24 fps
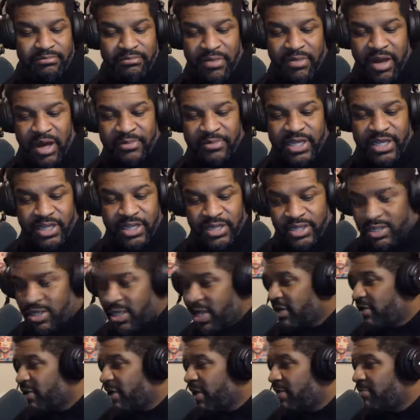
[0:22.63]
Mama,
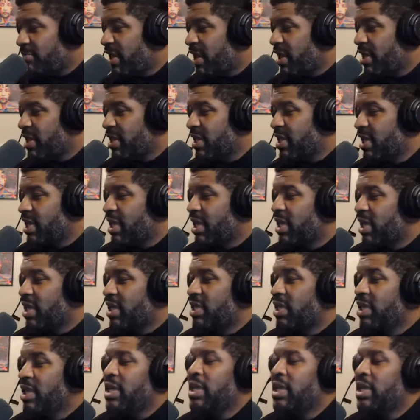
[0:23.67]
there go that man again.